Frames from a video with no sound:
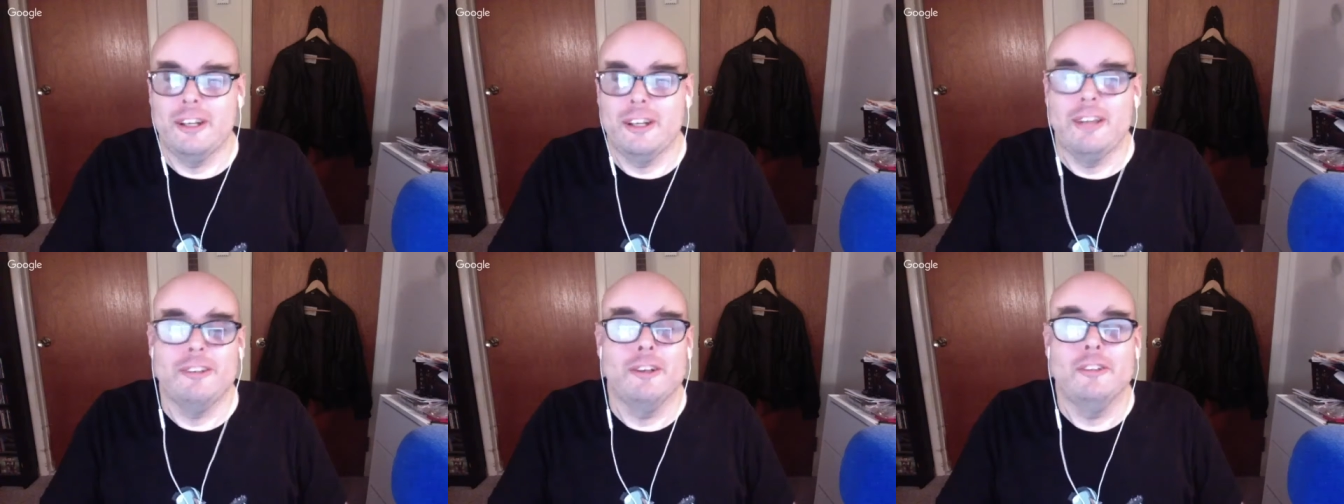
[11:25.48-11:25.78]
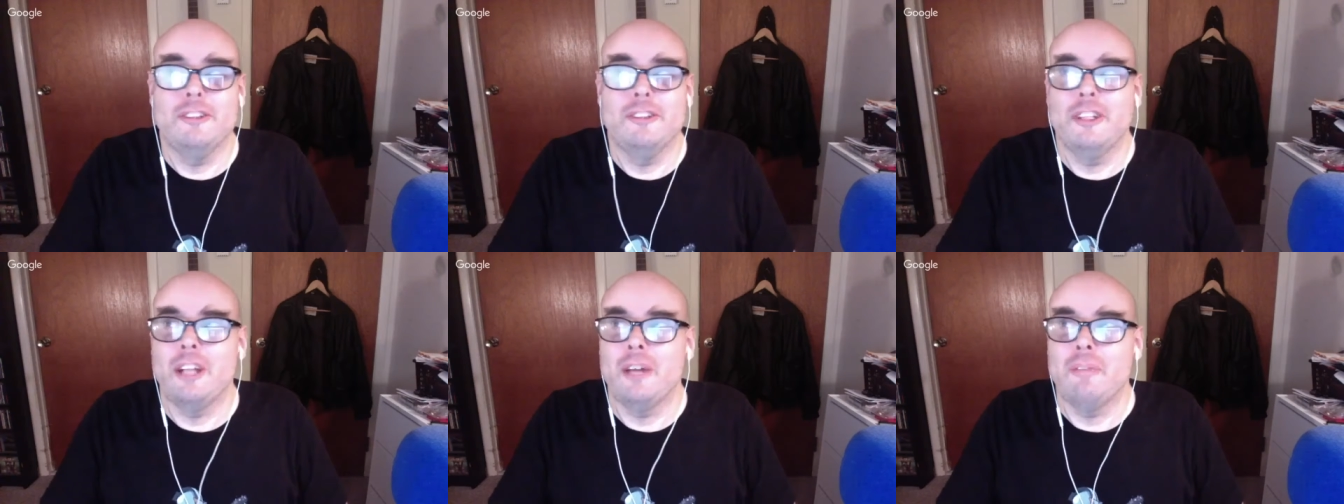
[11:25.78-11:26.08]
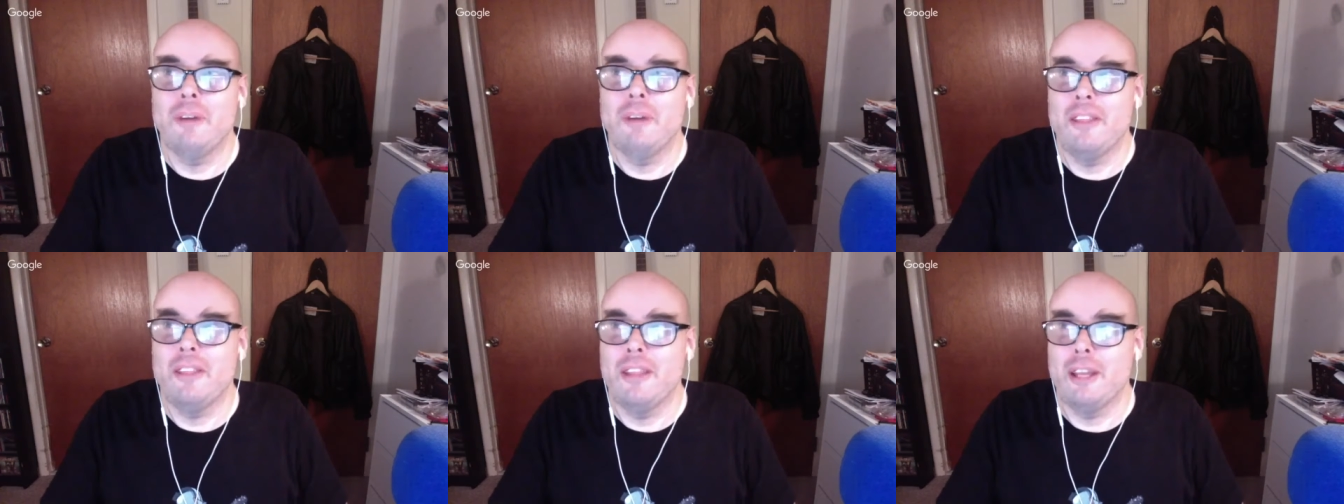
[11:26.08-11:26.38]
I looked it up,
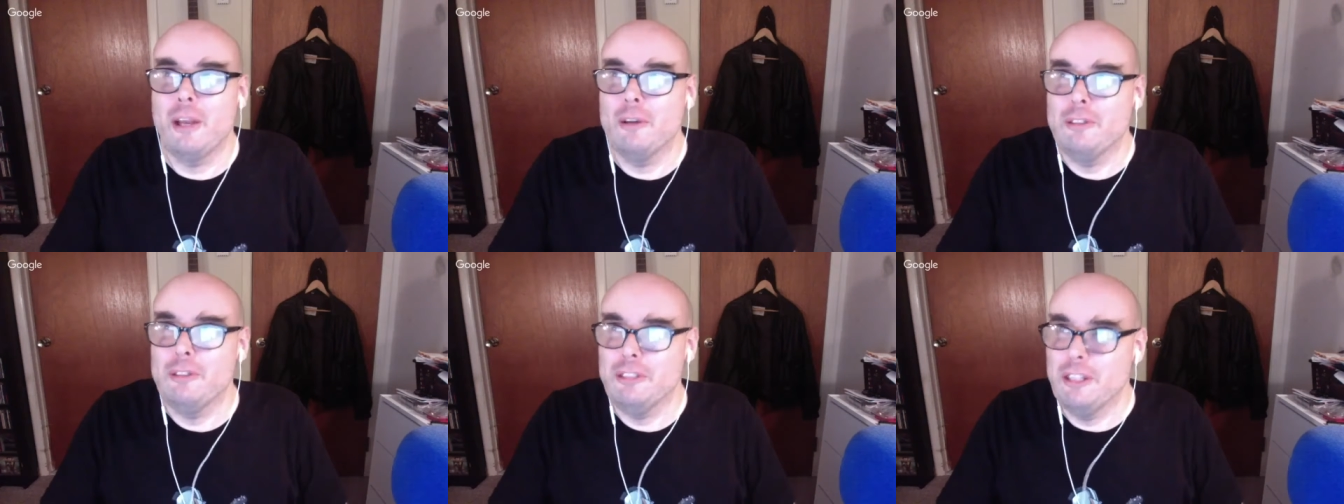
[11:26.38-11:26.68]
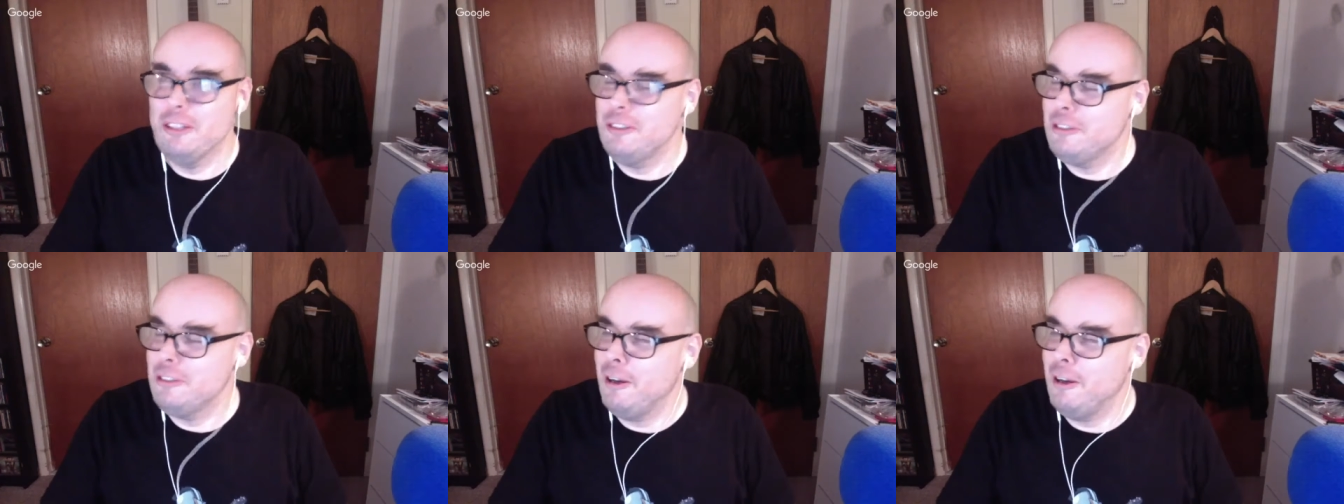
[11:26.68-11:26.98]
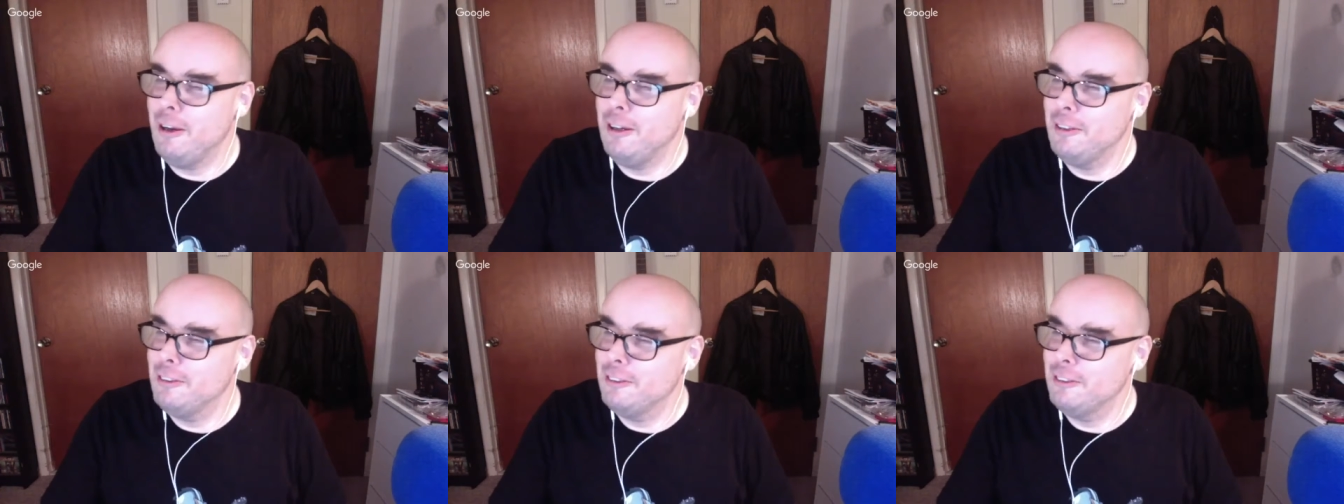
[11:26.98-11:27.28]
I think on
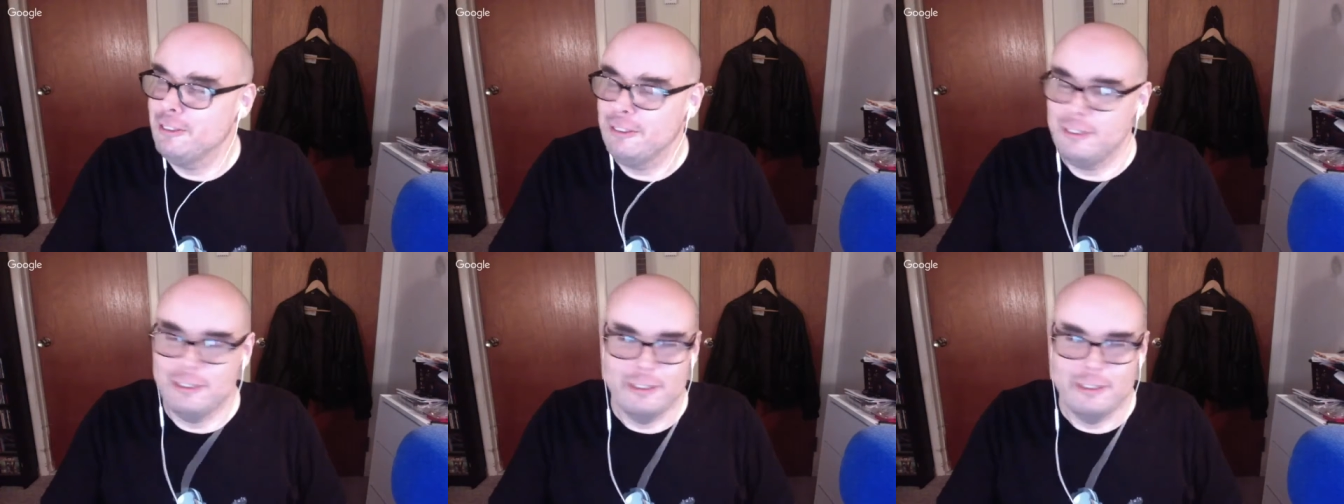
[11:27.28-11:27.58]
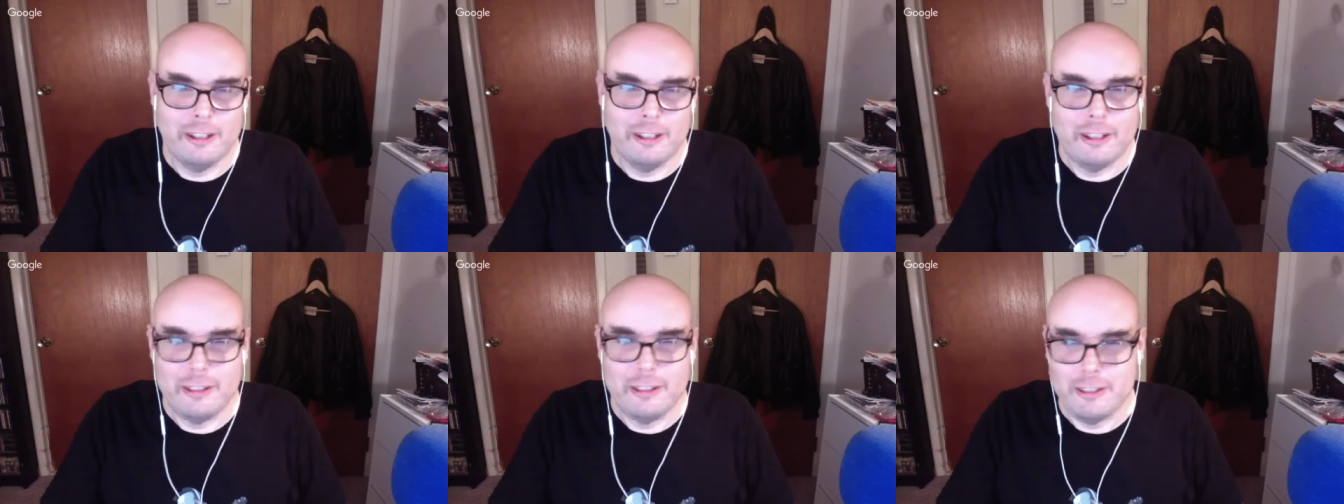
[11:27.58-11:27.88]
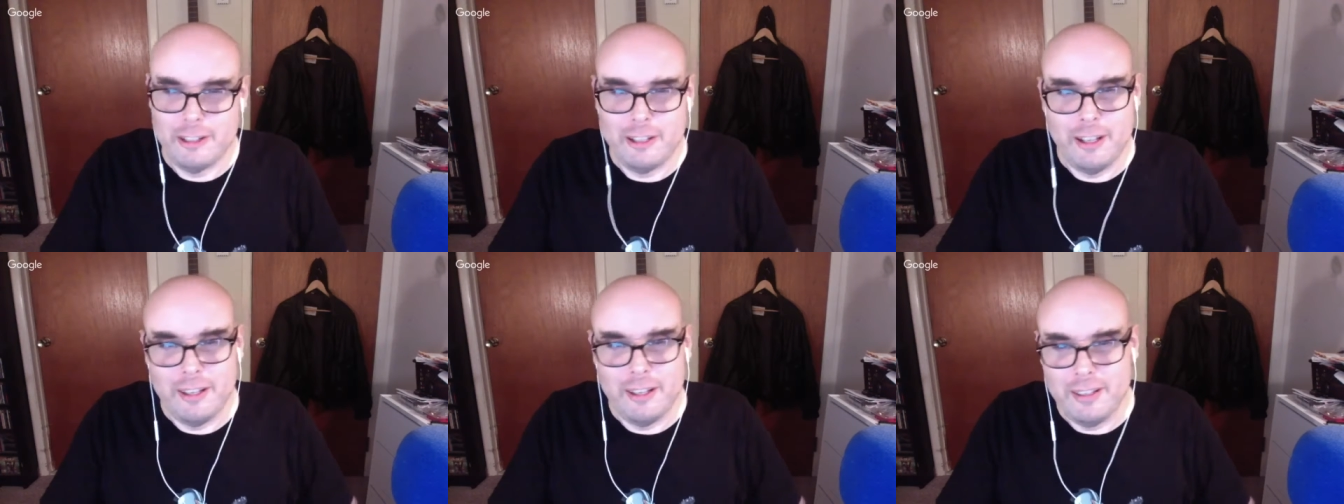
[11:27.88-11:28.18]
Discogs earlier today.